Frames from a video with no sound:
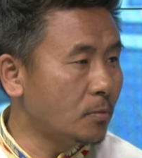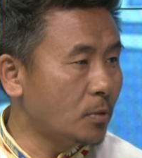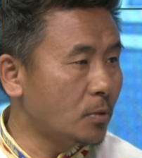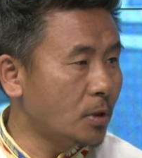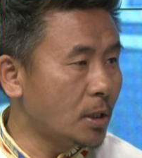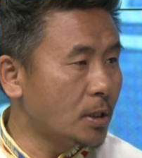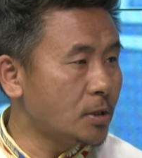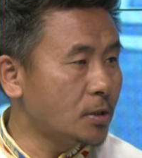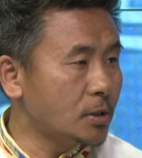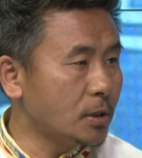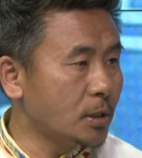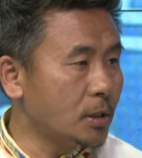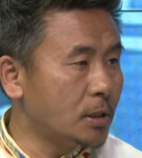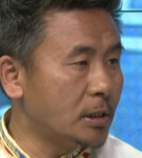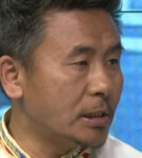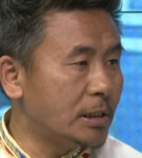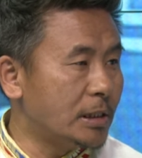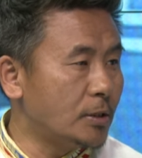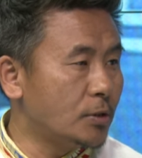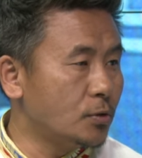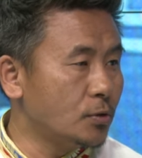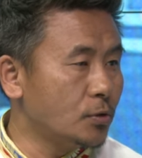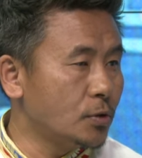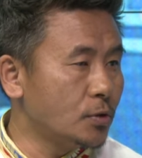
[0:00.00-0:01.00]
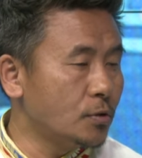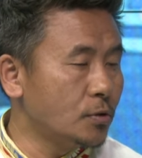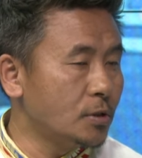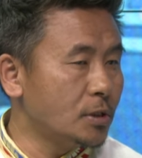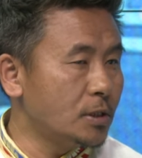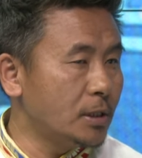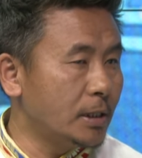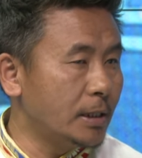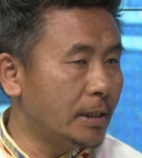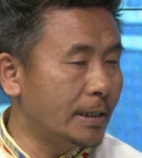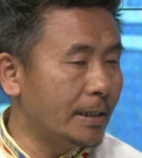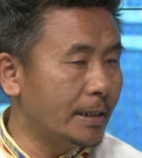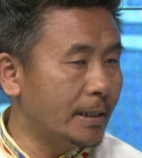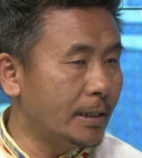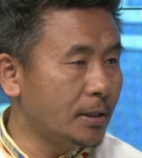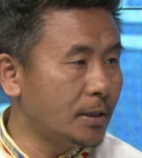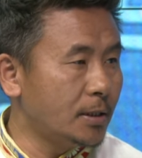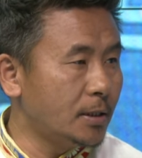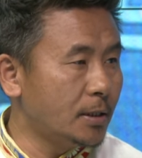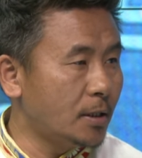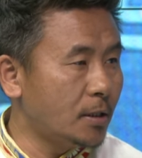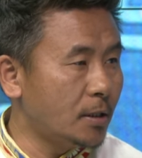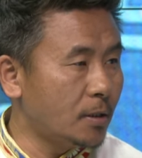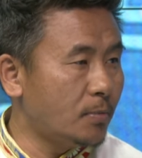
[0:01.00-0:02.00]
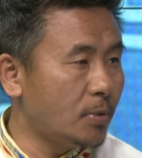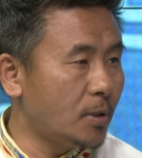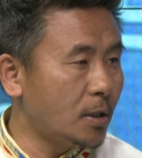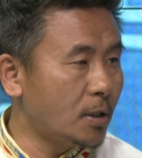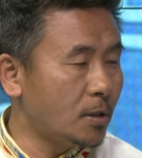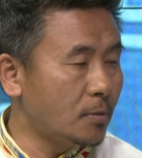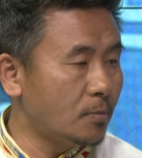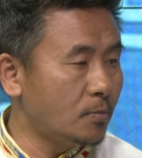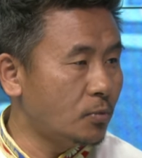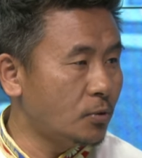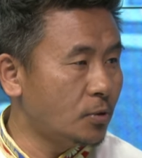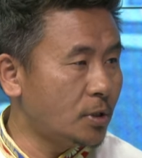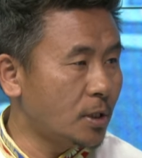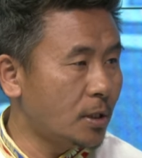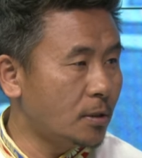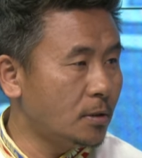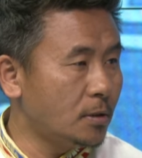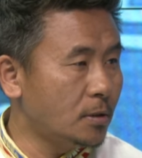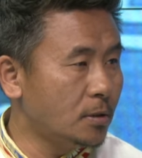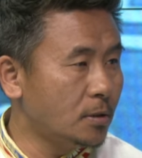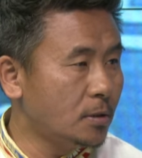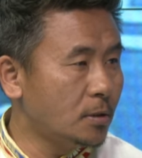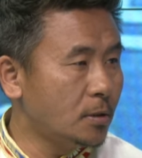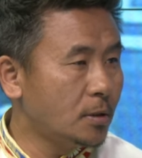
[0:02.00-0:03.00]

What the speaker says: monastic institutions in India, Nepal, and Bhutan.